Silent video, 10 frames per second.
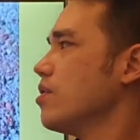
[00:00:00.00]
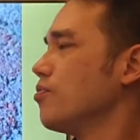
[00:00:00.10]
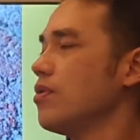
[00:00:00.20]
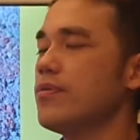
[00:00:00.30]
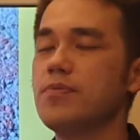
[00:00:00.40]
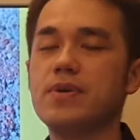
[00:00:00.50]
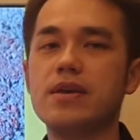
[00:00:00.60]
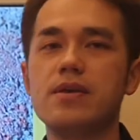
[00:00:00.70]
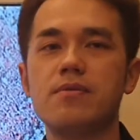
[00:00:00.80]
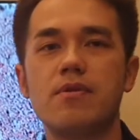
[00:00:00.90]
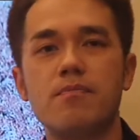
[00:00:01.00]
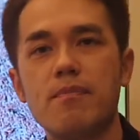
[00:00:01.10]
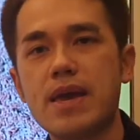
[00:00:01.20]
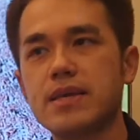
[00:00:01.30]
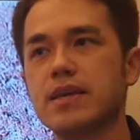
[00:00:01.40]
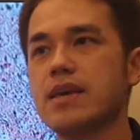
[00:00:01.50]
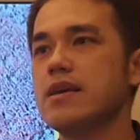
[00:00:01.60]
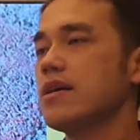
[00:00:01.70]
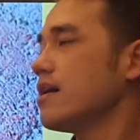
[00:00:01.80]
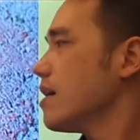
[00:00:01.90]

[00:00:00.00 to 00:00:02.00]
We will be making